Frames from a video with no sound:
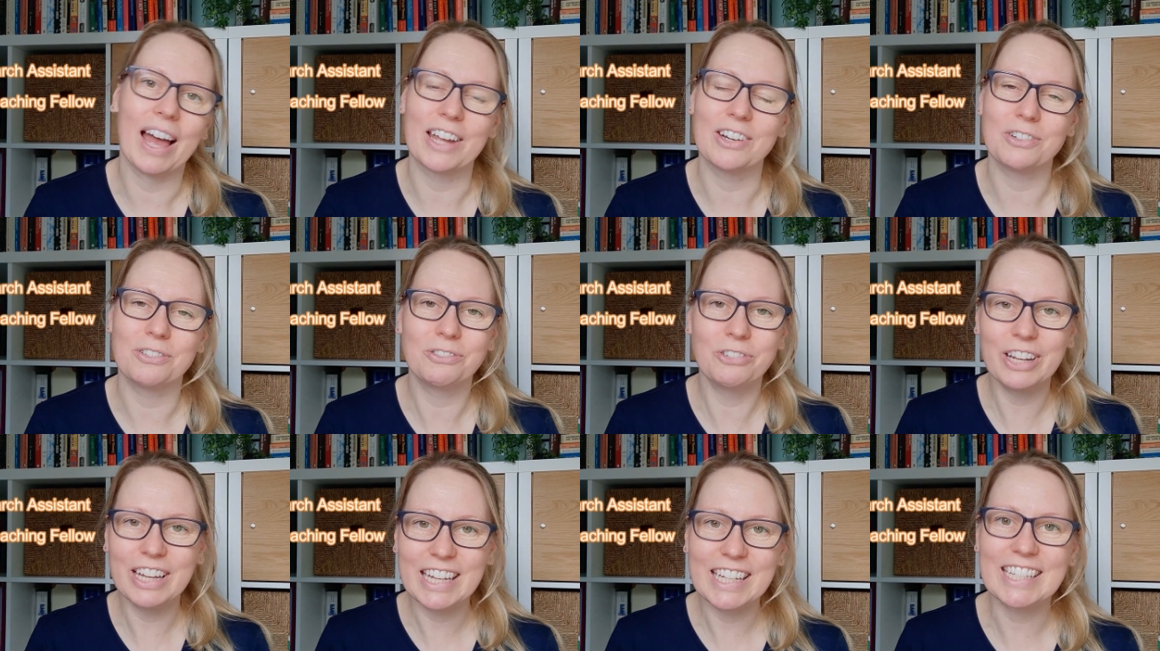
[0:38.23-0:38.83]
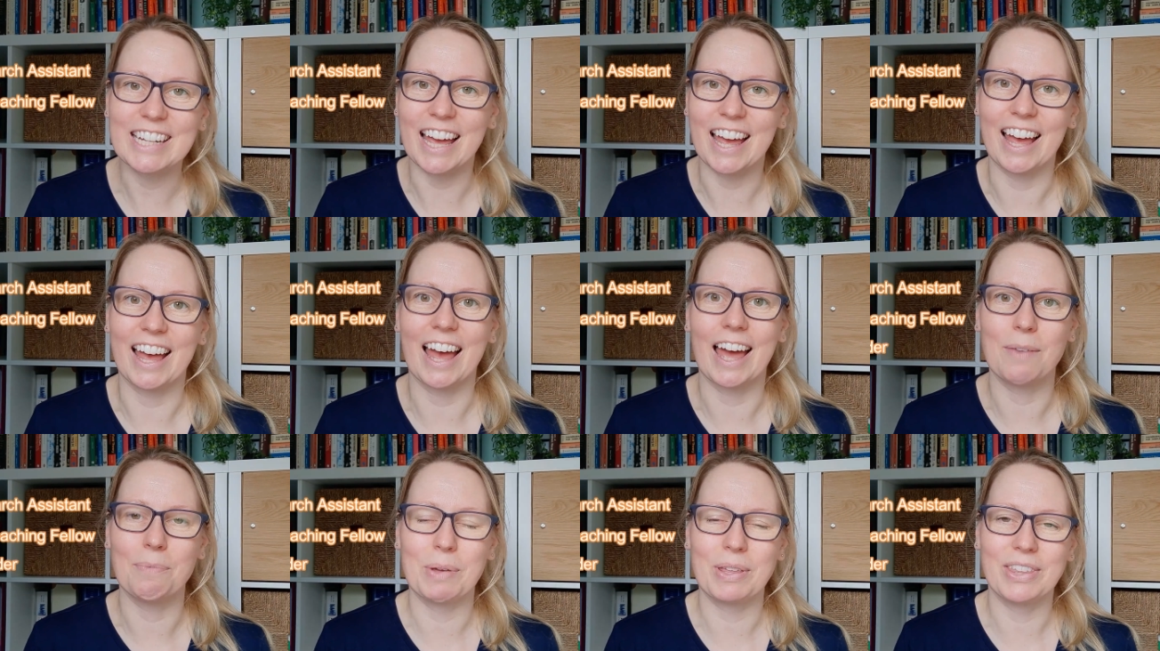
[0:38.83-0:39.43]
and reader
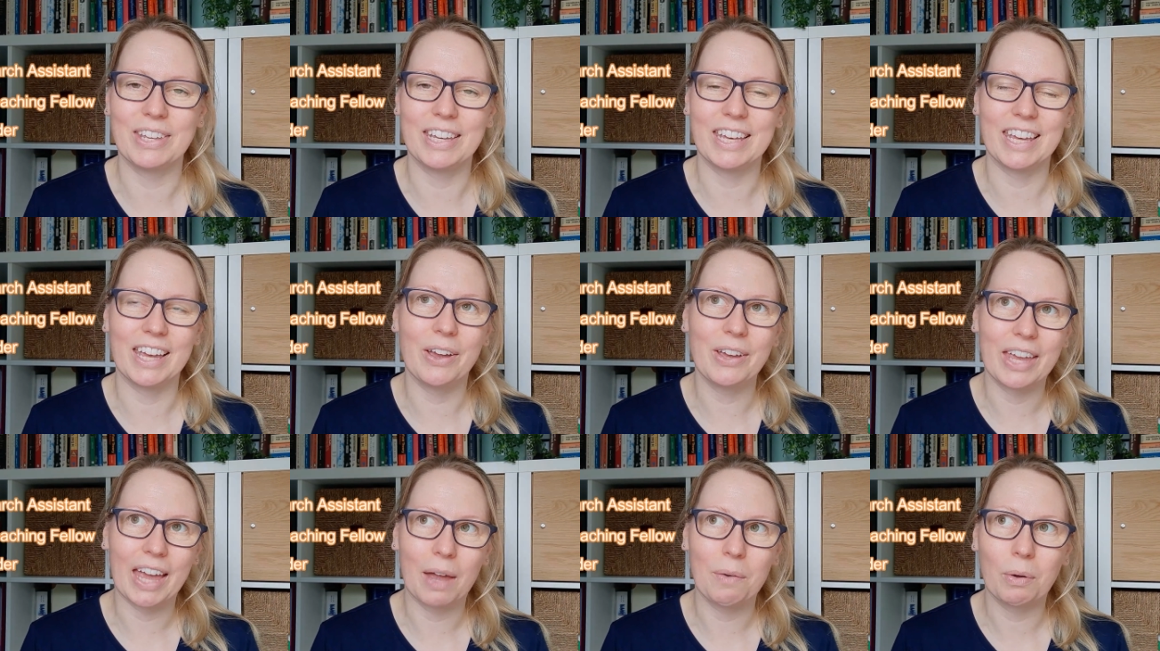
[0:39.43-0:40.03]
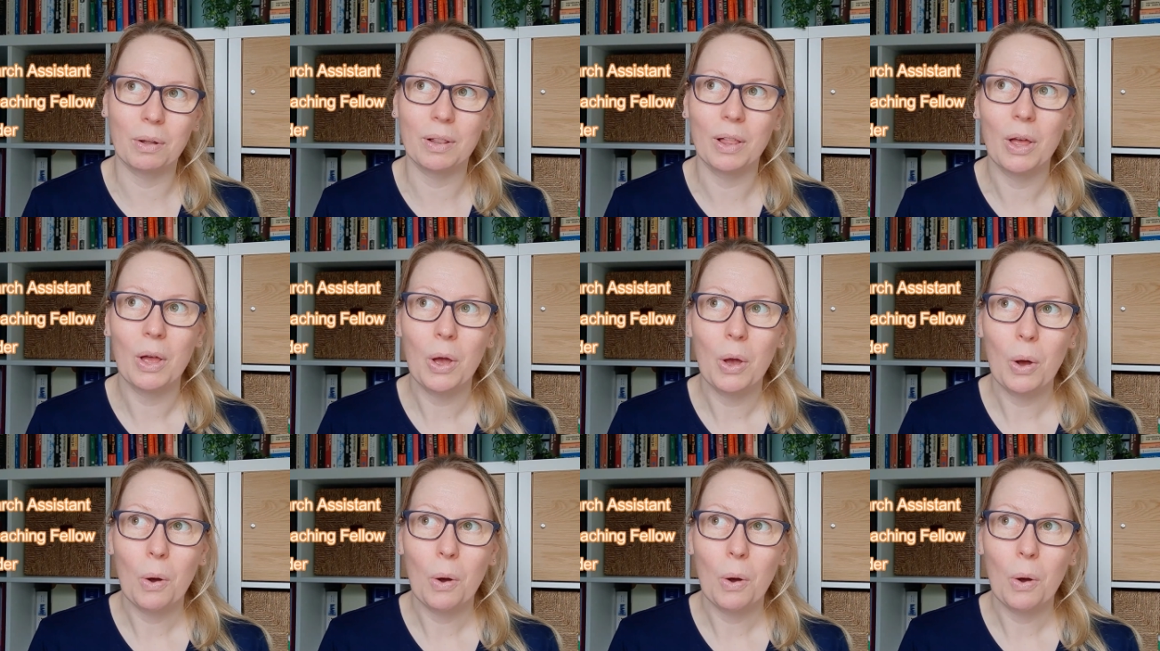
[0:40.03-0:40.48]
and be thinking, okay, well,